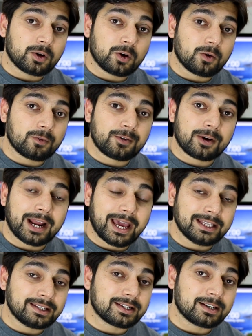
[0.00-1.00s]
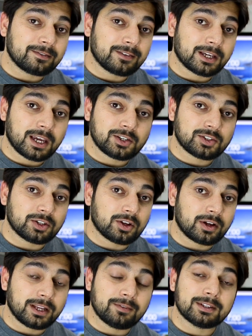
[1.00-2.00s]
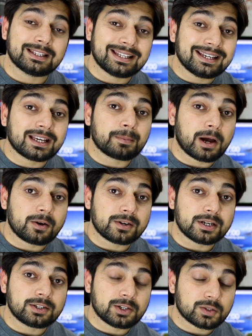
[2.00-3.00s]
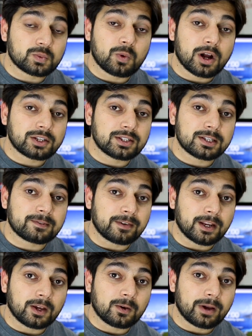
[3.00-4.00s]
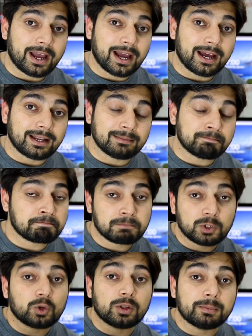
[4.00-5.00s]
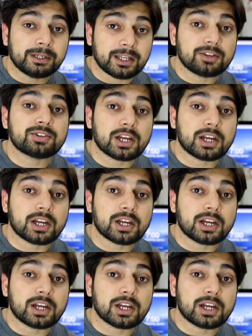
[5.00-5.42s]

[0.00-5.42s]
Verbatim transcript: you go for any certification or even think about it, just watch this video and you will be the